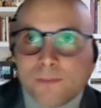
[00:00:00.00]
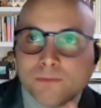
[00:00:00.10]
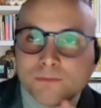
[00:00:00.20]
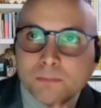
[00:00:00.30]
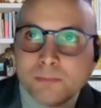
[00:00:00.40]

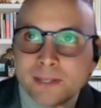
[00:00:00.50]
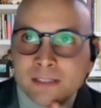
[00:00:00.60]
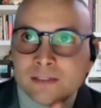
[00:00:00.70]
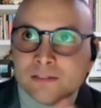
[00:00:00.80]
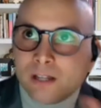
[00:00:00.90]

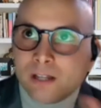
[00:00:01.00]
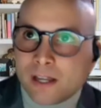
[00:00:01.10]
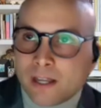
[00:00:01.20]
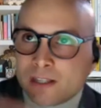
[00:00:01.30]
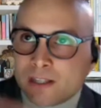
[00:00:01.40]
been
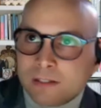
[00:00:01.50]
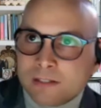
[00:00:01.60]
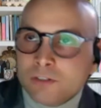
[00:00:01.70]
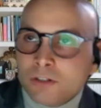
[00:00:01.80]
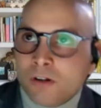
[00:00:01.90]

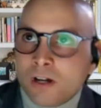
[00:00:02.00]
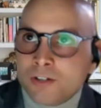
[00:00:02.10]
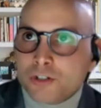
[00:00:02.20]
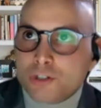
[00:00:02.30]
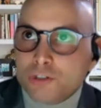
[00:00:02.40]

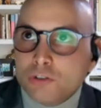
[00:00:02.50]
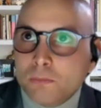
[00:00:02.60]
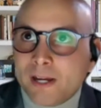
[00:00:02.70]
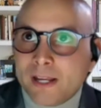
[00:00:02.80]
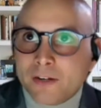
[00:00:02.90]
understood
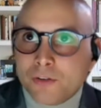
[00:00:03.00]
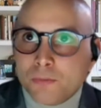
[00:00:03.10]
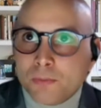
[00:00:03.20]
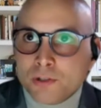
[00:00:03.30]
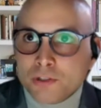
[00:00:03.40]
by another
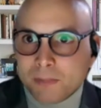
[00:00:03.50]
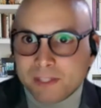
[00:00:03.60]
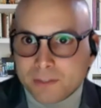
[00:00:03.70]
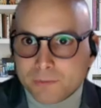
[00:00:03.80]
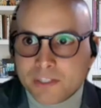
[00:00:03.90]
person, by
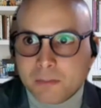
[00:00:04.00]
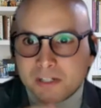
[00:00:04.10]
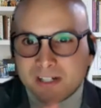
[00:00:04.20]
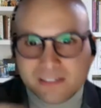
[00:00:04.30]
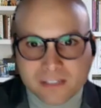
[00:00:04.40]
the
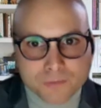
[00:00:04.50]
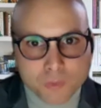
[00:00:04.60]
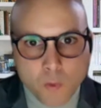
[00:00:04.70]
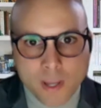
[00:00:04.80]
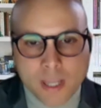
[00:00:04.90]
recipient, in a
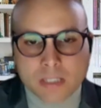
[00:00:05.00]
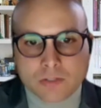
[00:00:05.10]
different way.